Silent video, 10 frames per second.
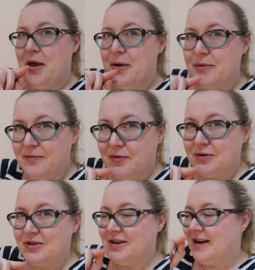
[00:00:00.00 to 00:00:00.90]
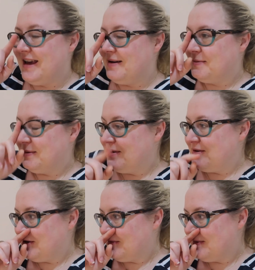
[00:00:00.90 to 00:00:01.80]
Unfortunately, it was one of
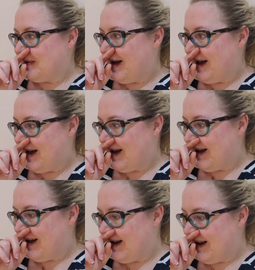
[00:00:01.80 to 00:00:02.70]
those jobs where